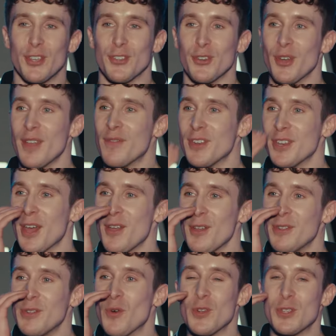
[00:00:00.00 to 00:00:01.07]
because they're not even
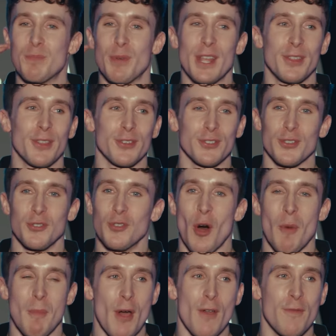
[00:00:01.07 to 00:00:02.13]
nose breathers,
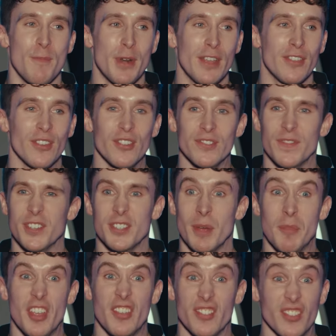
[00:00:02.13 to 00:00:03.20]
not mouth breathers. For
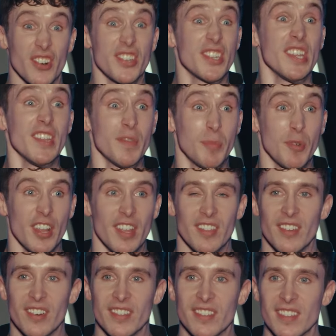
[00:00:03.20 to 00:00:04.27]
some reason, they're teeth
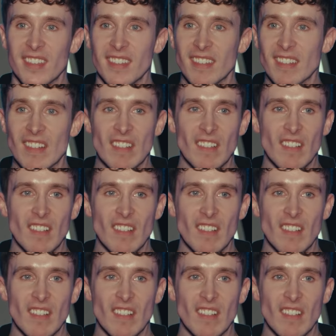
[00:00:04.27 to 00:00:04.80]
breathers. Like...